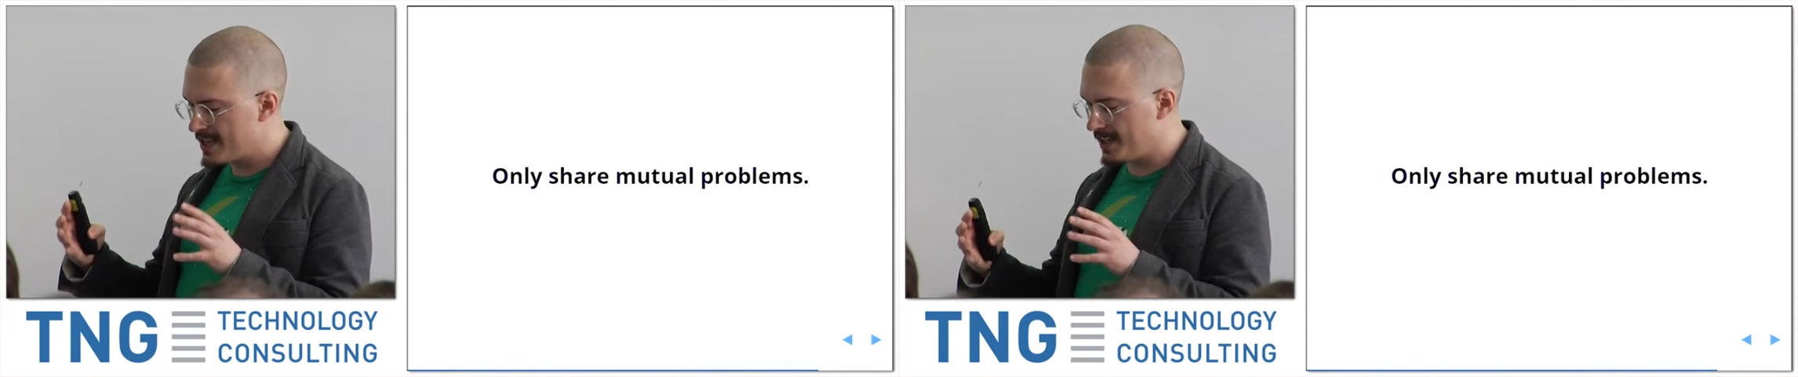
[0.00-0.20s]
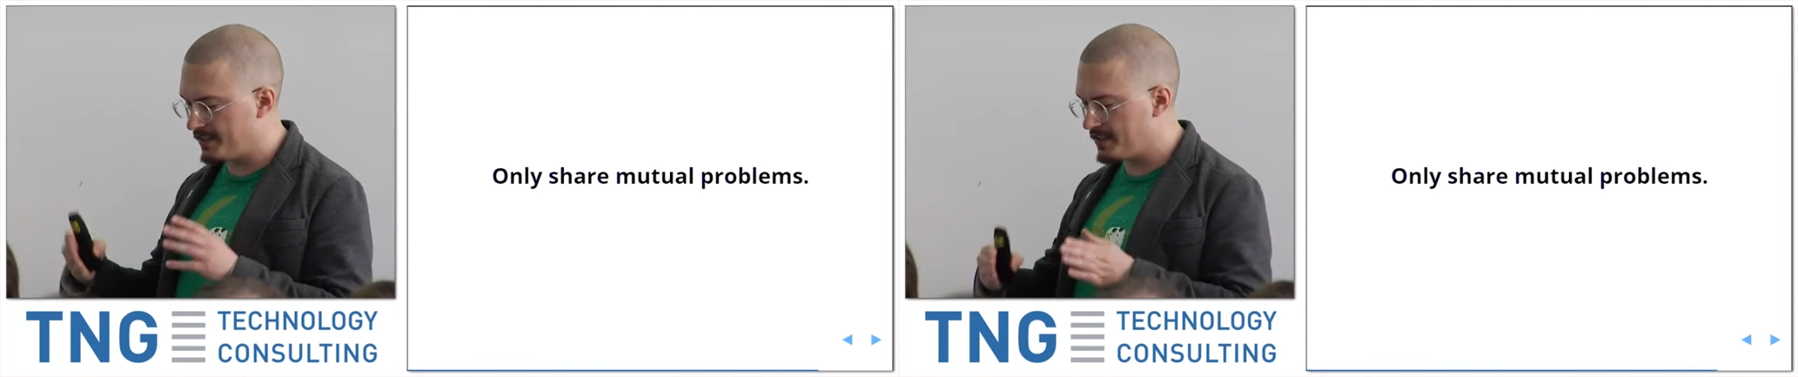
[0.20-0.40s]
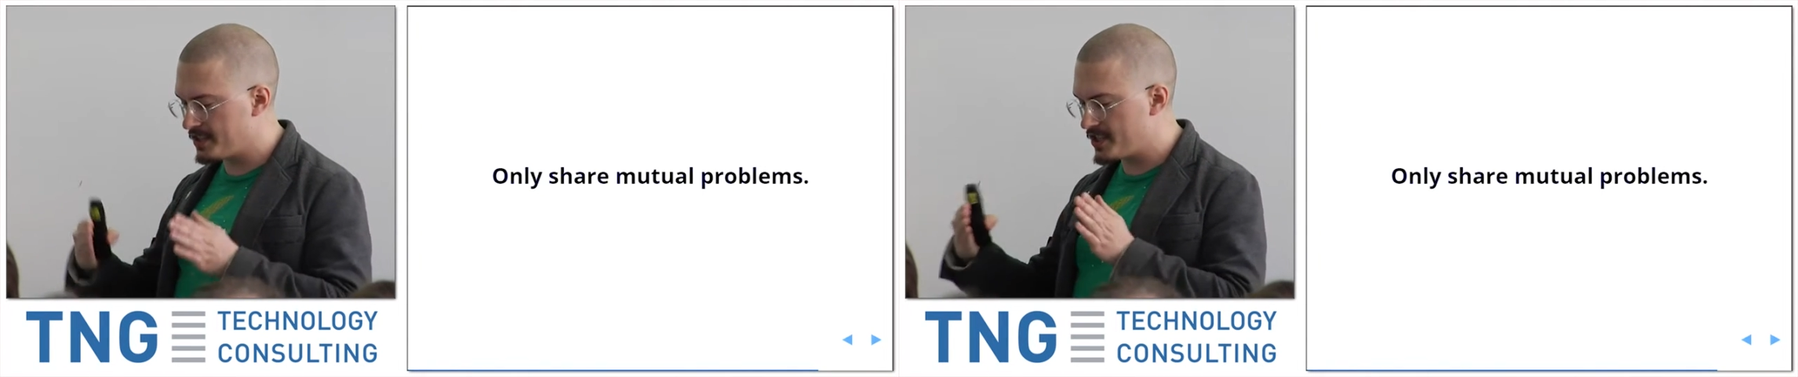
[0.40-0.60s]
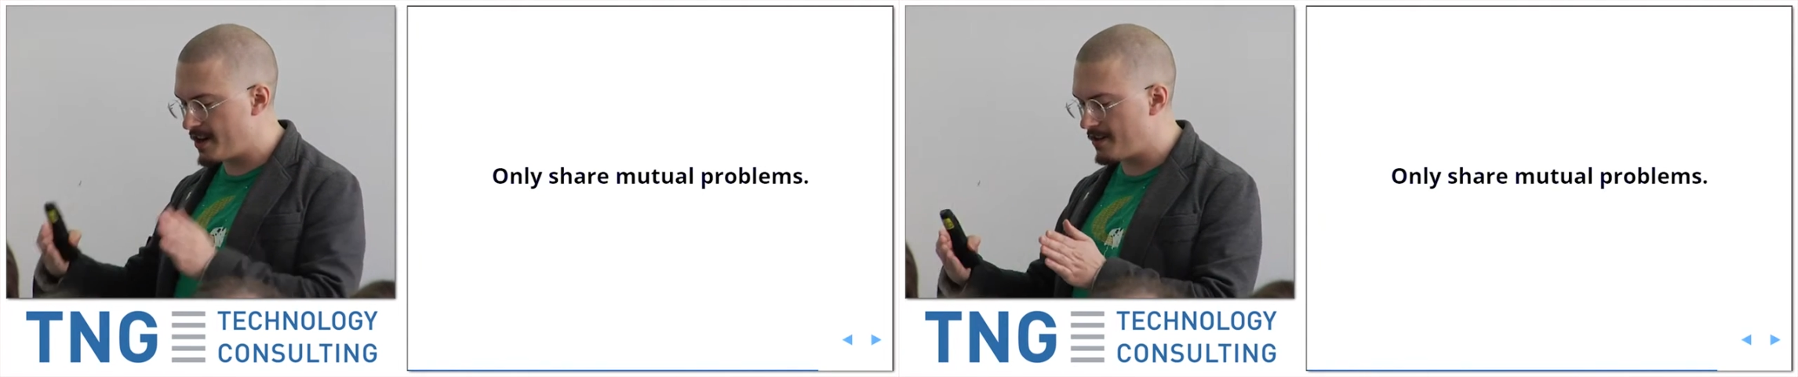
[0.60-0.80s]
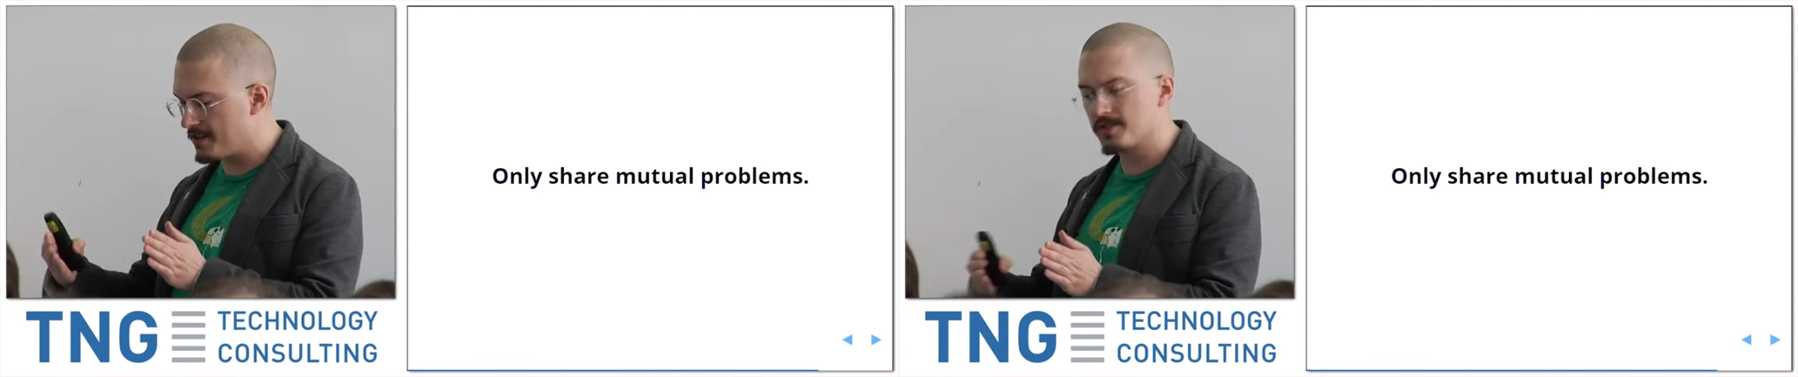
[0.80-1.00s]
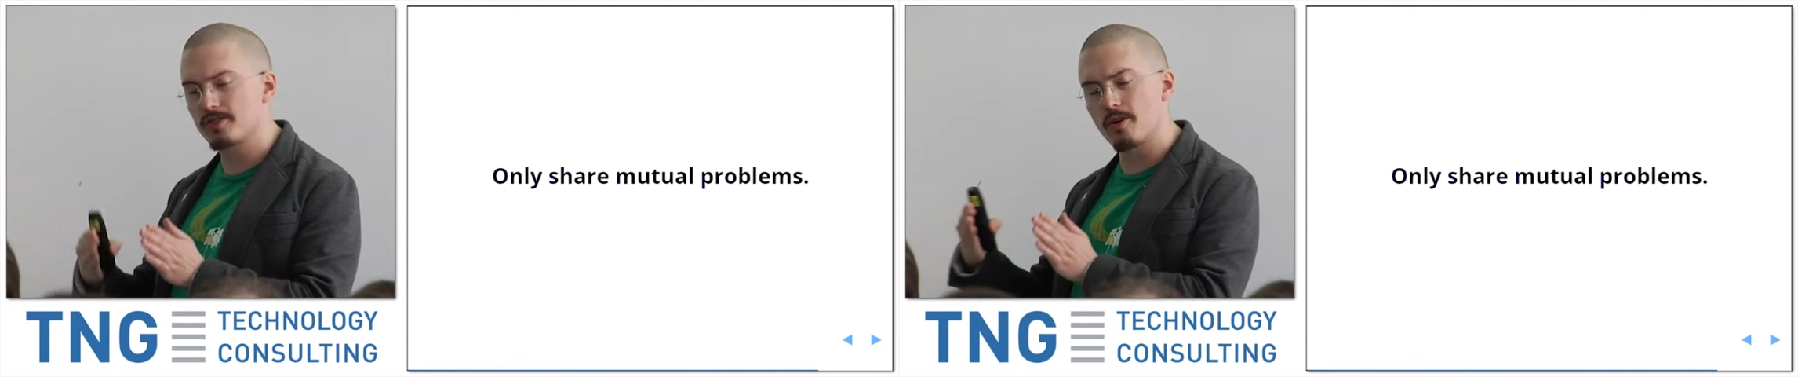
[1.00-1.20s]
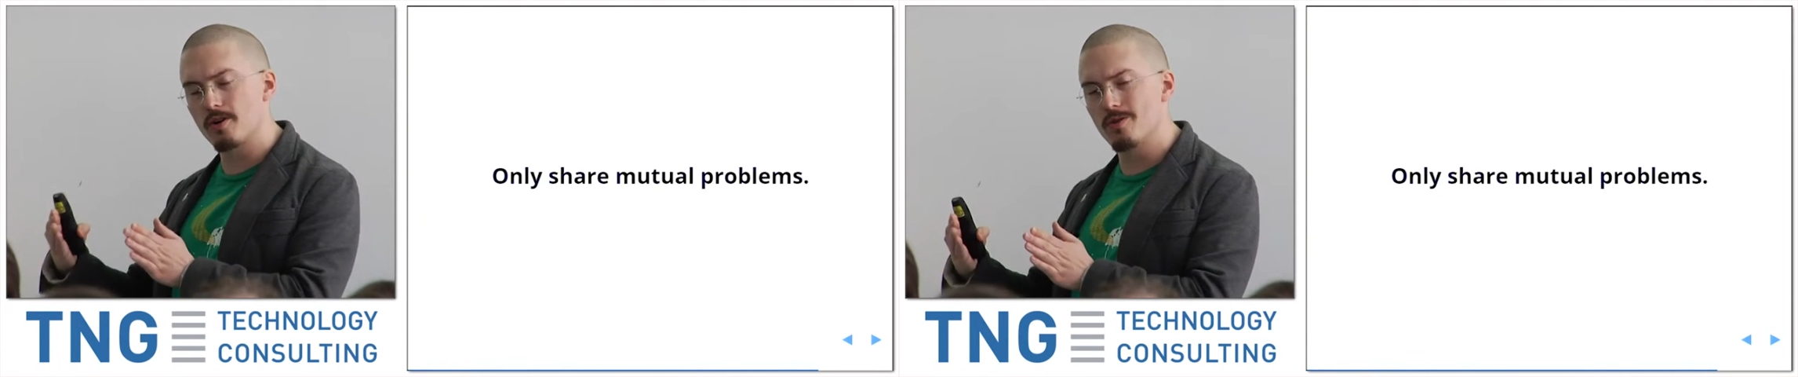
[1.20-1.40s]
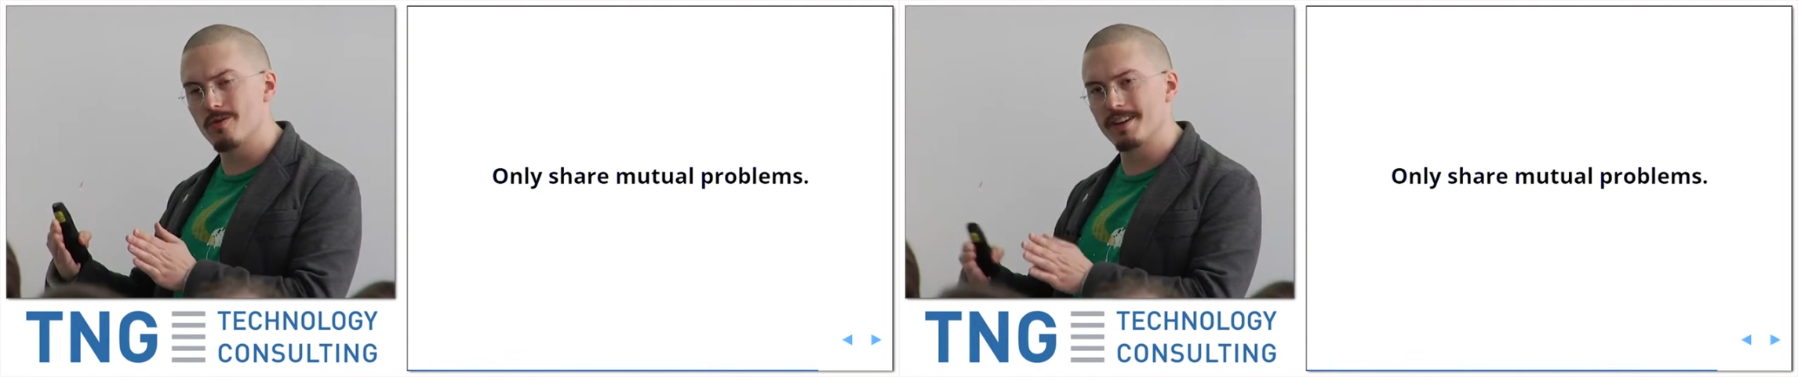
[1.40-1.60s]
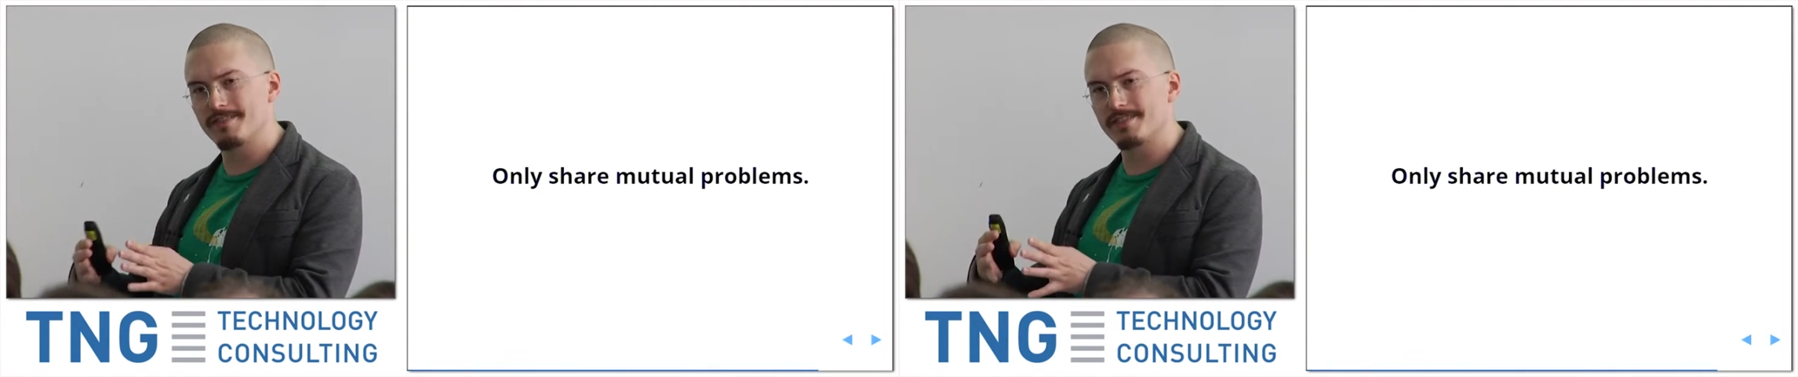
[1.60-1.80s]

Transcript: and shared sorrow